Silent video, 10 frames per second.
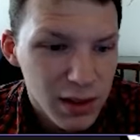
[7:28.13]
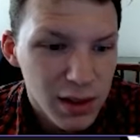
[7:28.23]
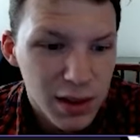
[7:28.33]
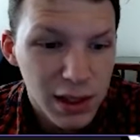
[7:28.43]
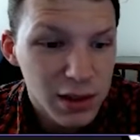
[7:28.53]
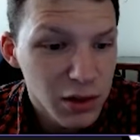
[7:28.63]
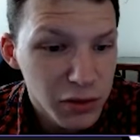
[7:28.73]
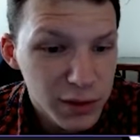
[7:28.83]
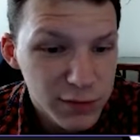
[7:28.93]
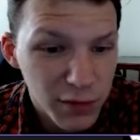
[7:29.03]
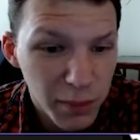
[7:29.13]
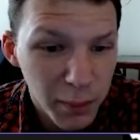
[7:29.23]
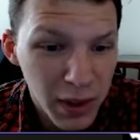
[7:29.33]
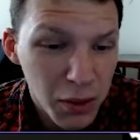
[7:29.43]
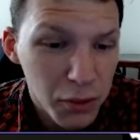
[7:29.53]
Got the Locust from
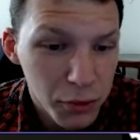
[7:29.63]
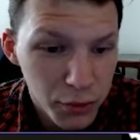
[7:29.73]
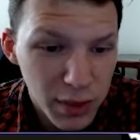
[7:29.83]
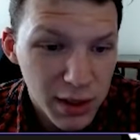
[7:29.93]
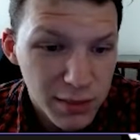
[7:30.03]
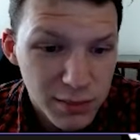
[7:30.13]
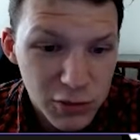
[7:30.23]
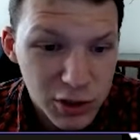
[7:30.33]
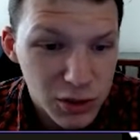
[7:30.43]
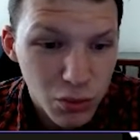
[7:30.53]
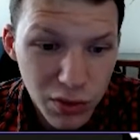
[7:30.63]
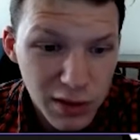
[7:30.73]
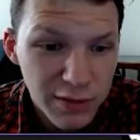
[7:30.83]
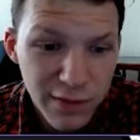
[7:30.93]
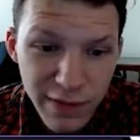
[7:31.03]
BO3. Just a really
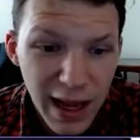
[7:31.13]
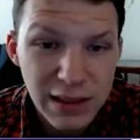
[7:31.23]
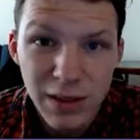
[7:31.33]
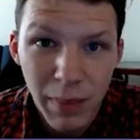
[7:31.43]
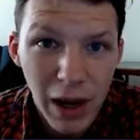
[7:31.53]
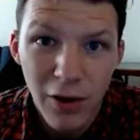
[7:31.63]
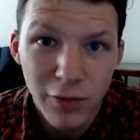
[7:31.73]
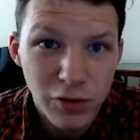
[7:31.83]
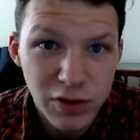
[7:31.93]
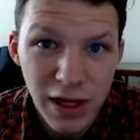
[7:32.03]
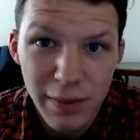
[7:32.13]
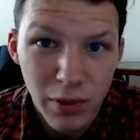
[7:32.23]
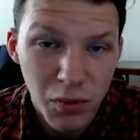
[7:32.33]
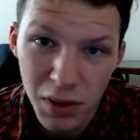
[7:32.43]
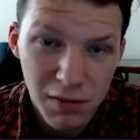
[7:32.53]
fast, powerful sniper.
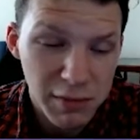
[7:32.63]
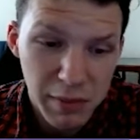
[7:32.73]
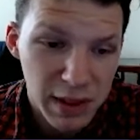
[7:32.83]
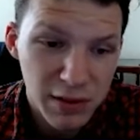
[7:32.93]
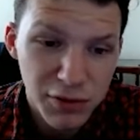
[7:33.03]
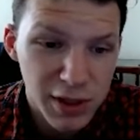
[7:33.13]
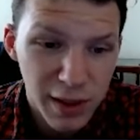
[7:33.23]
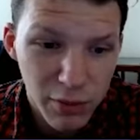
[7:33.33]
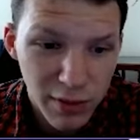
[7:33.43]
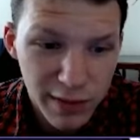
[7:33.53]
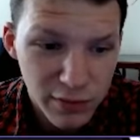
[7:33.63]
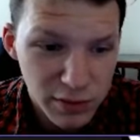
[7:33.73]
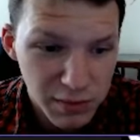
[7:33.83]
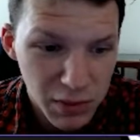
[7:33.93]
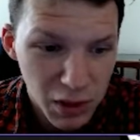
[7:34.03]
One of the better sniper rifles
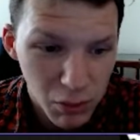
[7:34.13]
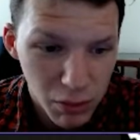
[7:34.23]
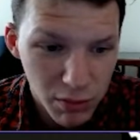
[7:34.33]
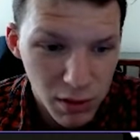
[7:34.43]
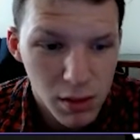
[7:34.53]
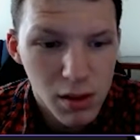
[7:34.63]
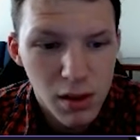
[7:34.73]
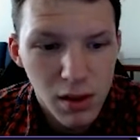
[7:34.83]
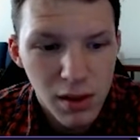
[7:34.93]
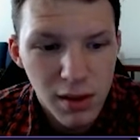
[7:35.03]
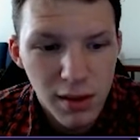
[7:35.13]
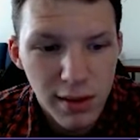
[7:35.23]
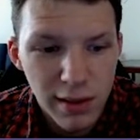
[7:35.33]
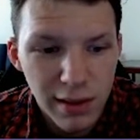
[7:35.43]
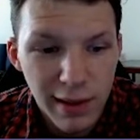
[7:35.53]
in BO3.
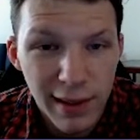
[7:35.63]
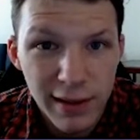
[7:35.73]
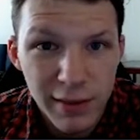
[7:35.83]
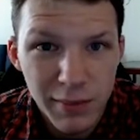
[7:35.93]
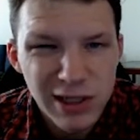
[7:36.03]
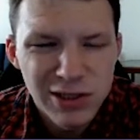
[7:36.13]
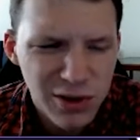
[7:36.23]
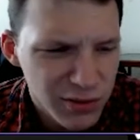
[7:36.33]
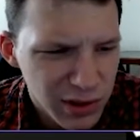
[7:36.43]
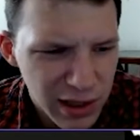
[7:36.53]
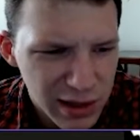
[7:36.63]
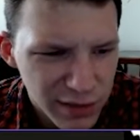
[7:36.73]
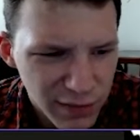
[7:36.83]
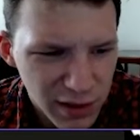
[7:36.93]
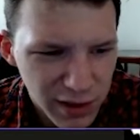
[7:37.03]
And I just don't really like the
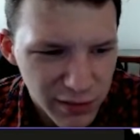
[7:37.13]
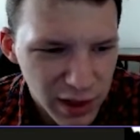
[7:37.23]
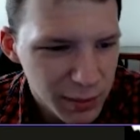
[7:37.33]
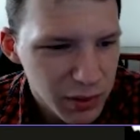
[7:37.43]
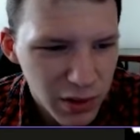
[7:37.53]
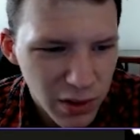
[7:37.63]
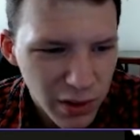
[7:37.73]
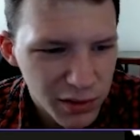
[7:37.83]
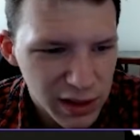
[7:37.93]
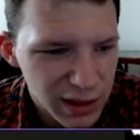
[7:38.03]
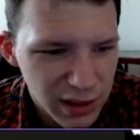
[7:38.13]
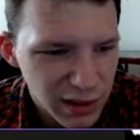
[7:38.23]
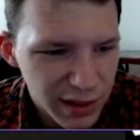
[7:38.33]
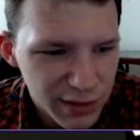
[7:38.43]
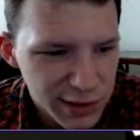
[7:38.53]
feel of it. I put all the
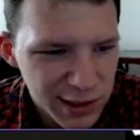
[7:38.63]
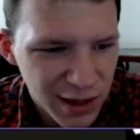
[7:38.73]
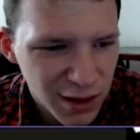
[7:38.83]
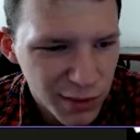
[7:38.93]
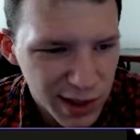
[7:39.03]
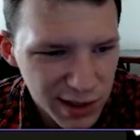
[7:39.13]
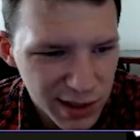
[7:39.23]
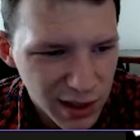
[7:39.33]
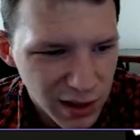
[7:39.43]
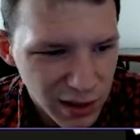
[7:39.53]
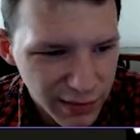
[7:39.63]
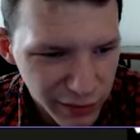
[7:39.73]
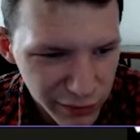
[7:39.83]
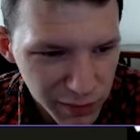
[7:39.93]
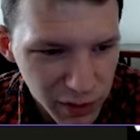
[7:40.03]
L11s in here. We got the L11
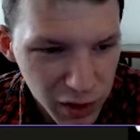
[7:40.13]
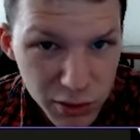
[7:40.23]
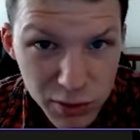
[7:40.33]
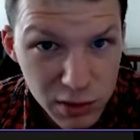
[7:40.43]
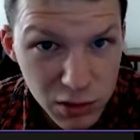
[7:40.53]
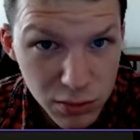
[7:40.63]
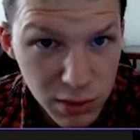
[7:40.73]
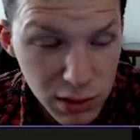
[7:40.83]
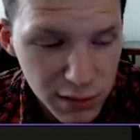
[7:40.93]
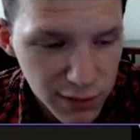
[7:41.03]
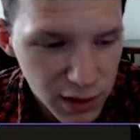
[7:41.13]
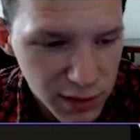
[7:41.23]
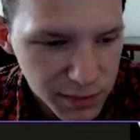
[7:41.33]
from Ghost, which is really fun.